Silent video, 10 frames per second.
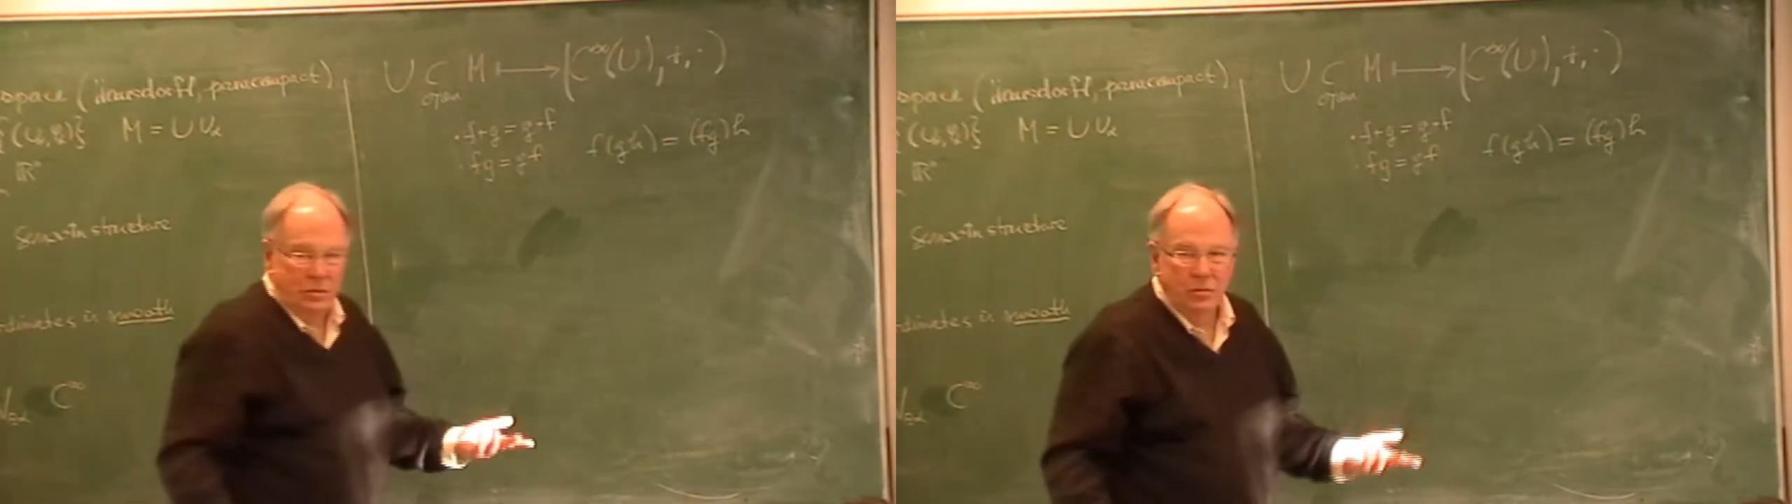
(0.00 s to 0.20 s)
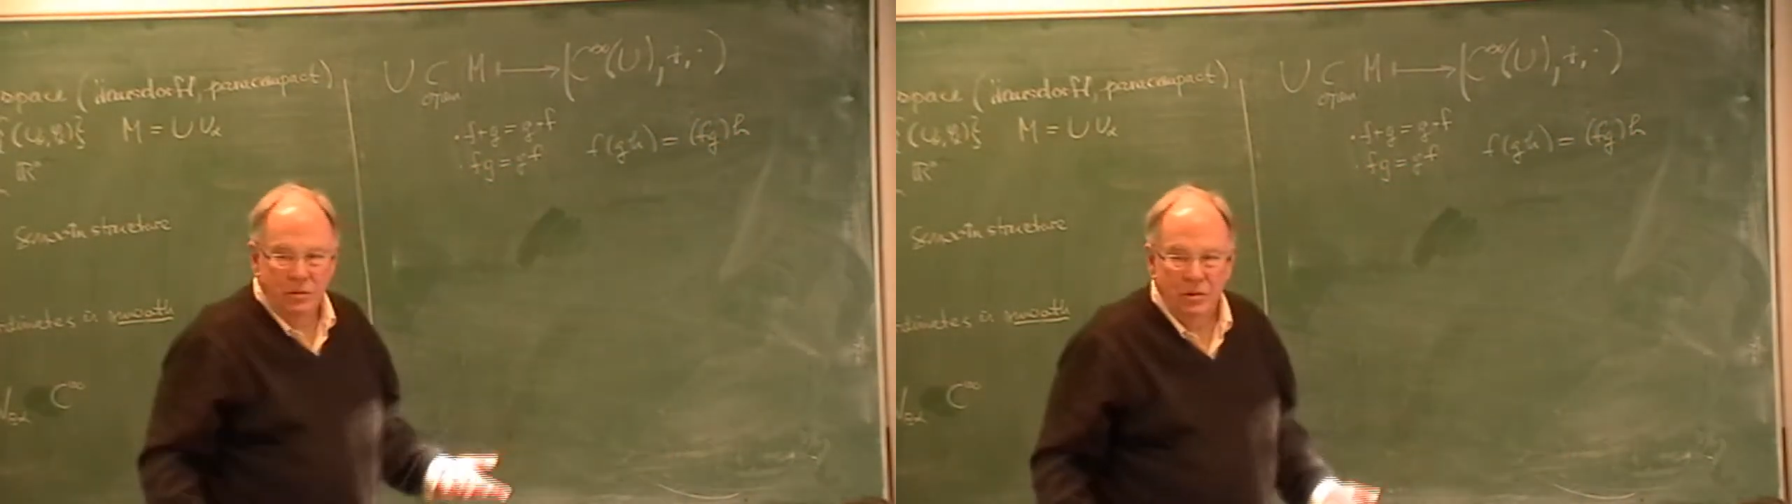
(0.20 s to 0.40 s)

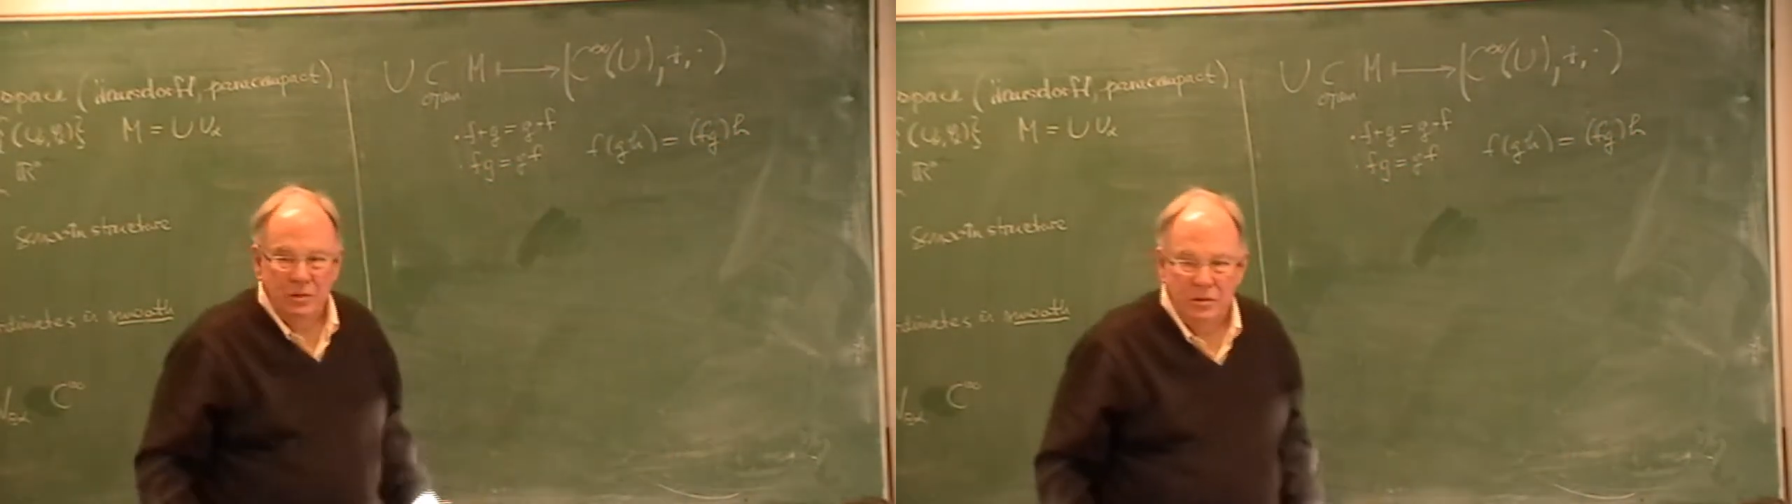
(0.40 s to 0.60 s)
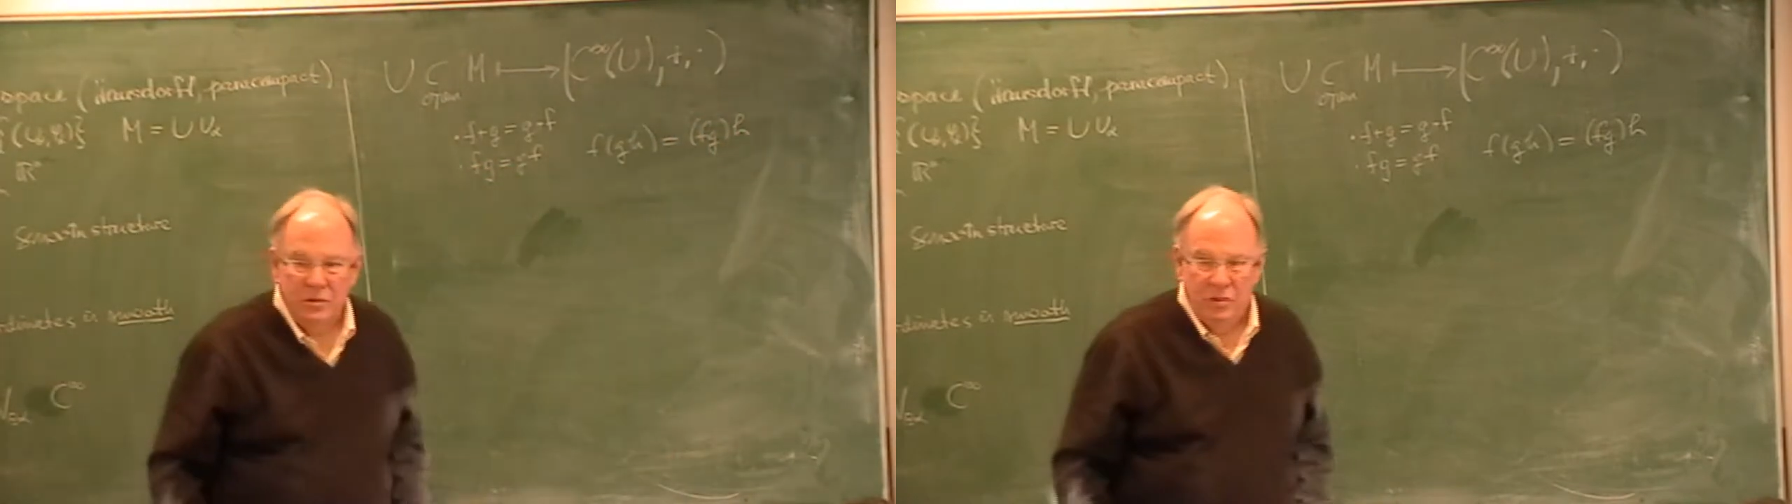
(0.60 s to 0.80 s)
You know,
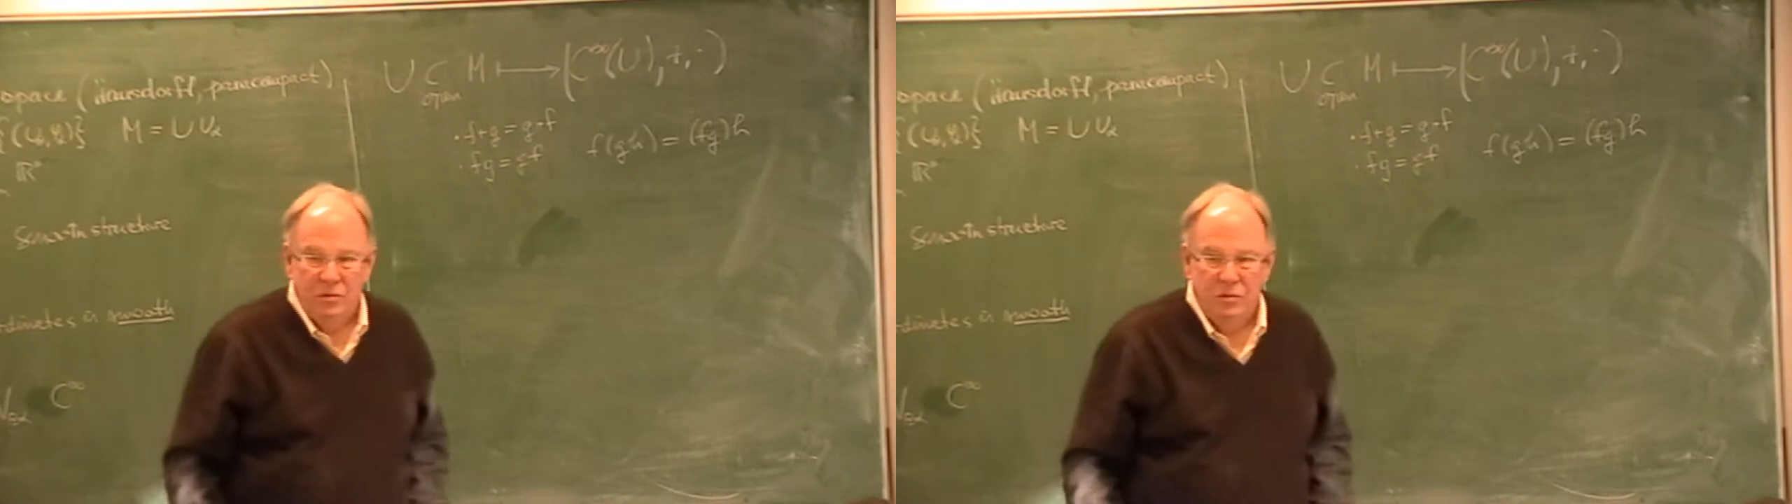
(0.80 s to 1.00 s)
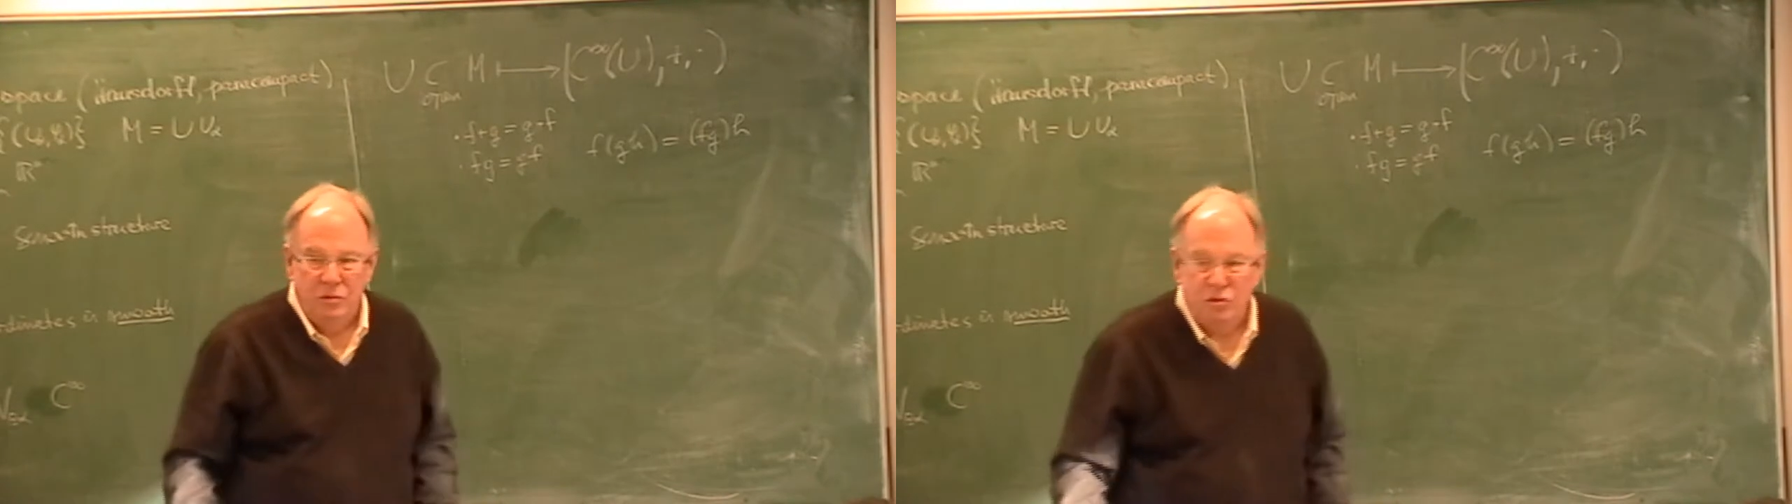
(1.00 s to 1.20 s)
so
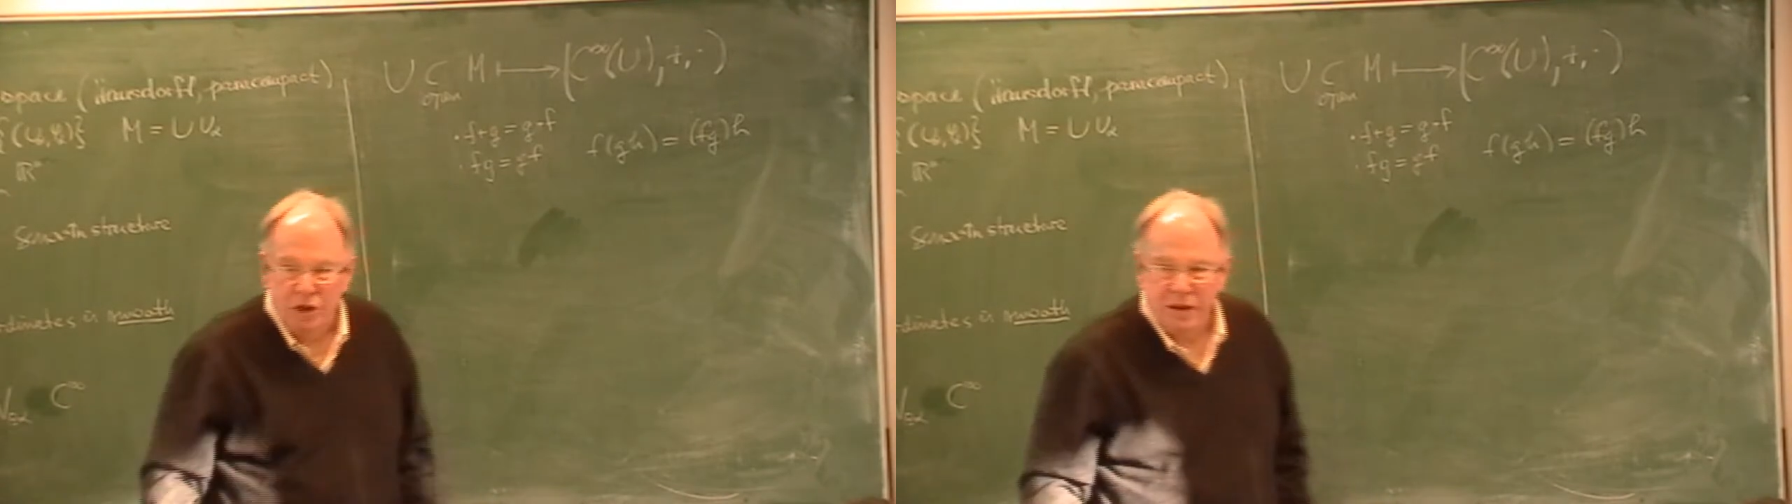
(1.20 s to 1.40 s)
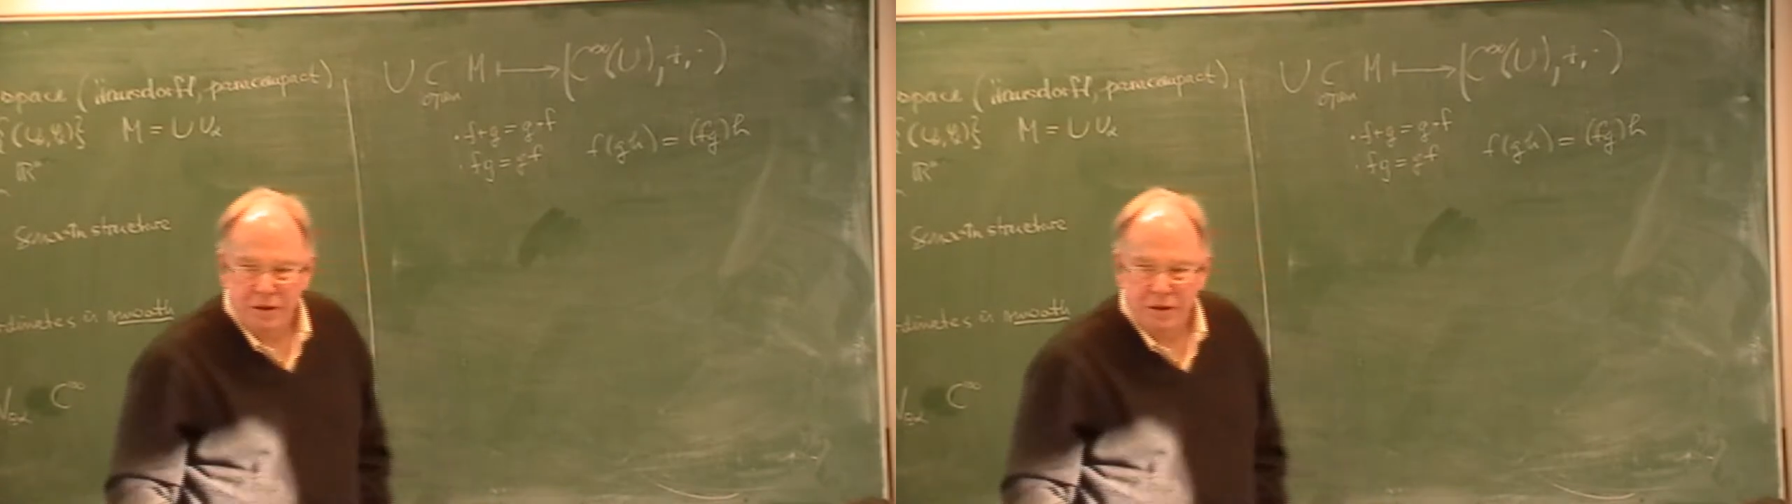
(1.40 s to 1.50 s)
you check